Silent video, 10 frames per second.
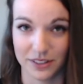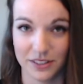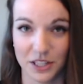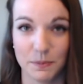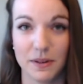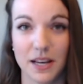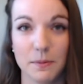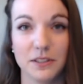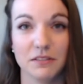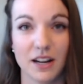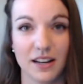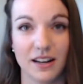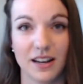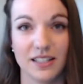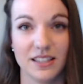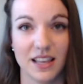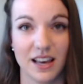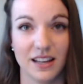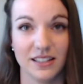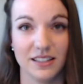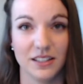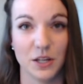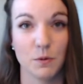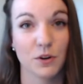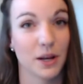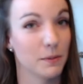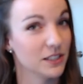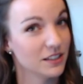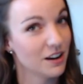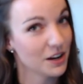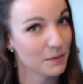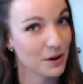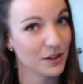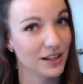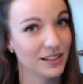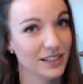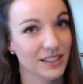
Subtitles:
just being able to recognize that you were able to talk about it,